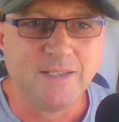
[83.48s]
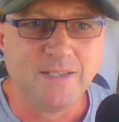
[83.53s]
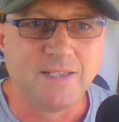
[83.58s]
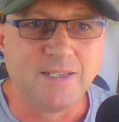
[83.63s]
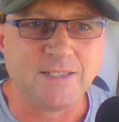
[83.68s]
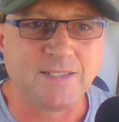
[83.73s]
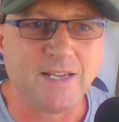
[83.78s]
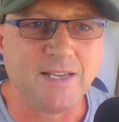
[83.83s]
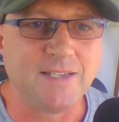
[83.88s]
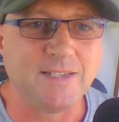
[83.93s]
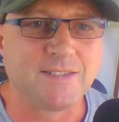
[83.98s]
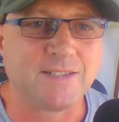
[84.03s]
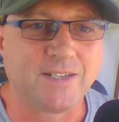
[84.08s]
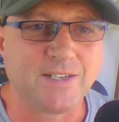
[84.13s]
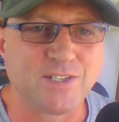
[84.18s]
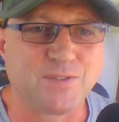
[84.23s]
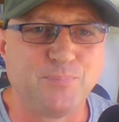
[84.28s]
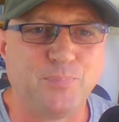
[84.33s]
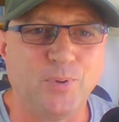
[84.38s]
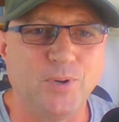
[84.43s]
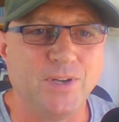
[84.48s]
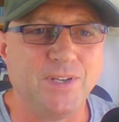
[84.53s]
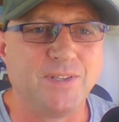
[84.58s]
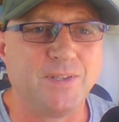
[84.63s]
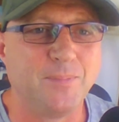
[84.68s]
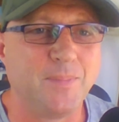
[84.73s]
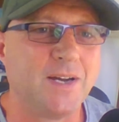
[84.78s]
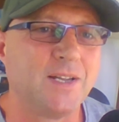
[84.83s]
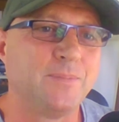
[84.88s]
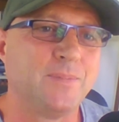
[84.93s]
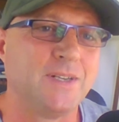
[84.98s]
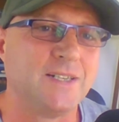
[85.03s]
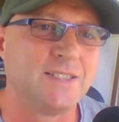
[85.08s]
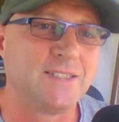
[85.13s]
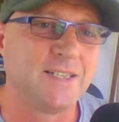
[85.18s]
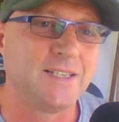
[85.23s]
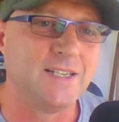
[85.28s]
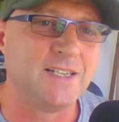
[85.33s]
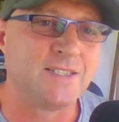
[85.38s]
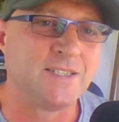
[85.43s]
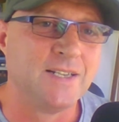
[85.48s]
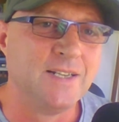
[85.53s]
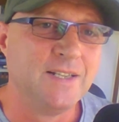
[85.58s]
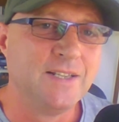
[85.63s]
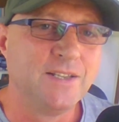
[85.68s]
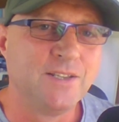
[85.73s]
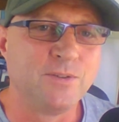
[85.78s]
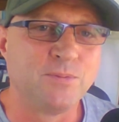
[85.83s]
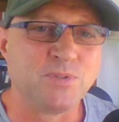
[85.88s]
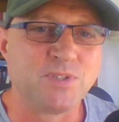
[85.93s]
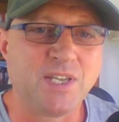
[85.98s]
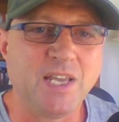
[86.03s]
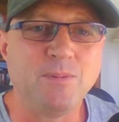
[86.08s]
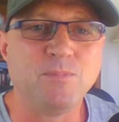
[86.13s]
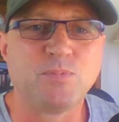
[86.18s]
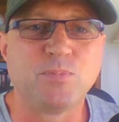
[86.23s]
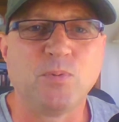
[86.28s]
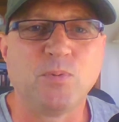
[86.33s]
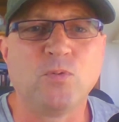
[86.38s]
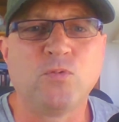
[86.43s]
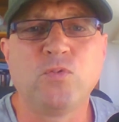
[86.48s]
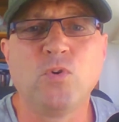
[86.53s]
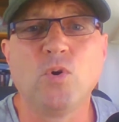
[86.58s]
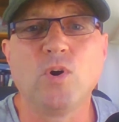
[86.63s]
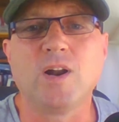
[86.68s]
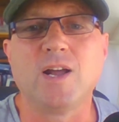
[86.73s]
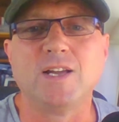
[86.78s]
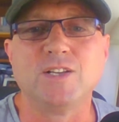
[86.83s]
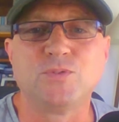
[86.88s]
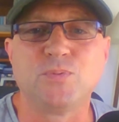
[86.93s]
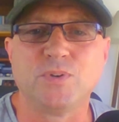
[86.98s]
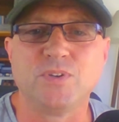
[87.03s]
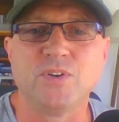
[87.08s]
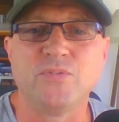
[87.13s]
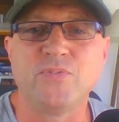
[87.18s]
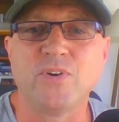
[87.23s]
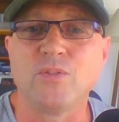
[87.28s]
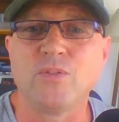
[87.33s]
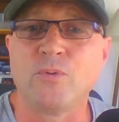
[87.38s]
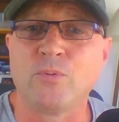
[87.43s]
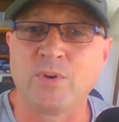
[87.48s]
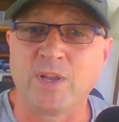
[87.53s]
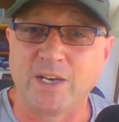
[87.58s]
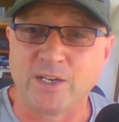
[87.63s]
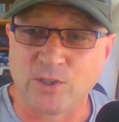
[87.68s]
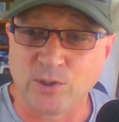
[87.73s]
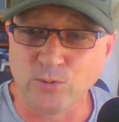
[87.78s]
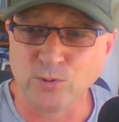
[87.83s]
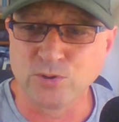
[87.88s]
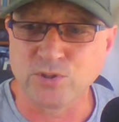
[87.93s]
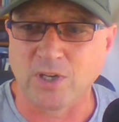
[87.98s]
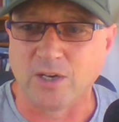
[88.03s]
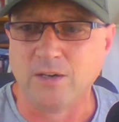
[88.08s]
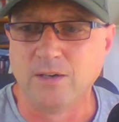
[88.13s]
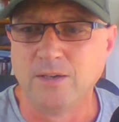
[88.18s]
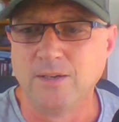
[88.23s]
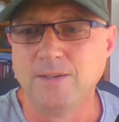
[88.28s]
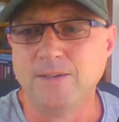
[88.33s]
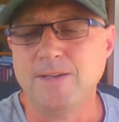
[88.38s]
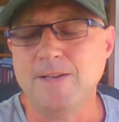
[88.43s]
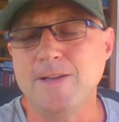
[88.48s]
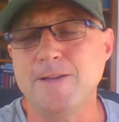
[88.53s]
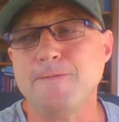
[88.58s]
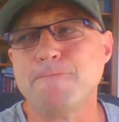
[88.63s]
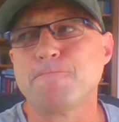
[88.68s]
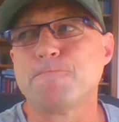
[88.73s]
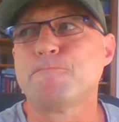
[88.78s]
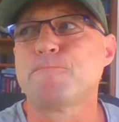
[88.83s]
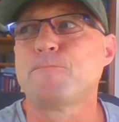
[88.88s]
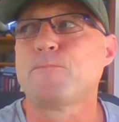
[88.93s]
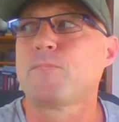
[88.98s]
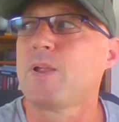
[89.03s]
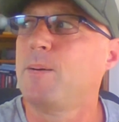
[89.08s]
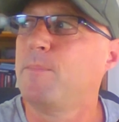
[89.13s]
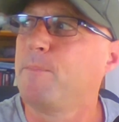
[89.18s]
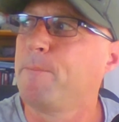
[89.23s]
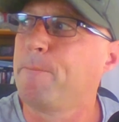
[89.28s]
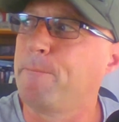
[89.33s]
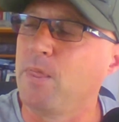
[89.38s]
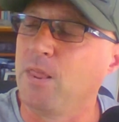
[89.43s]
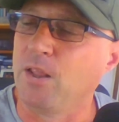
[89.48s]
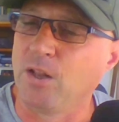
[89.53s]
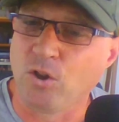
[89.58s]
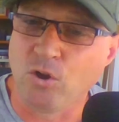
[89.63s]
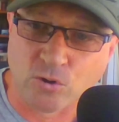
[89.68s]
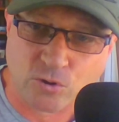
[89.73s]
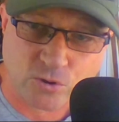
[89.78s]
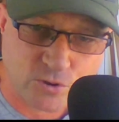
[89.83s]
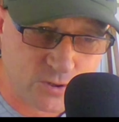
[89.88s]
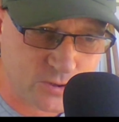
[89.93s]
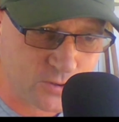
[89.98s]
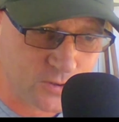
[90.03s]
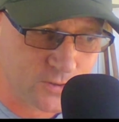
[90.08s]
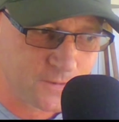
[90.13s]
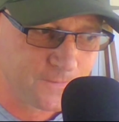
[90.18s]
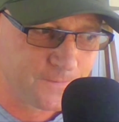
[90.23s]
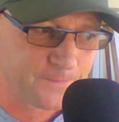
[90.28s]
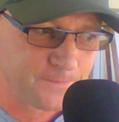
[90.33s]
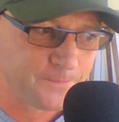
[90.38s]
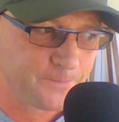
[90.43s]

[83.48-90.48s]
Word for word: He says Kris Boyd, the madman, says there was games beforehand where you felt they were getting closer, but they lost.